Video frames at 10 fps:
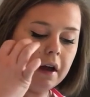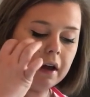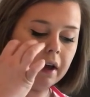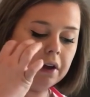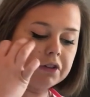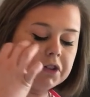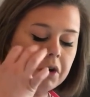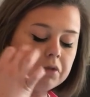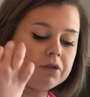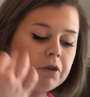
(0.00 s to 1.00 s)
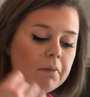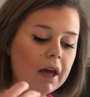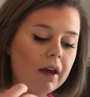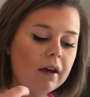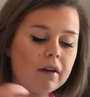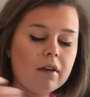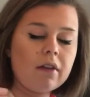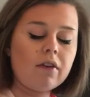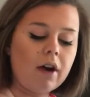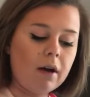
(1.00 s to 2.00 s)
and show drooping.
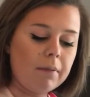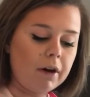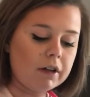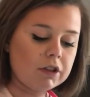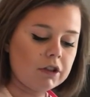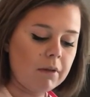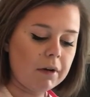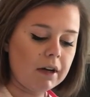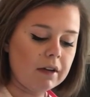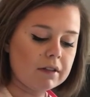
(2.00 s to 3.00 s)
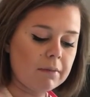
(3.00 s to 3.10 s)
Their upper extremities,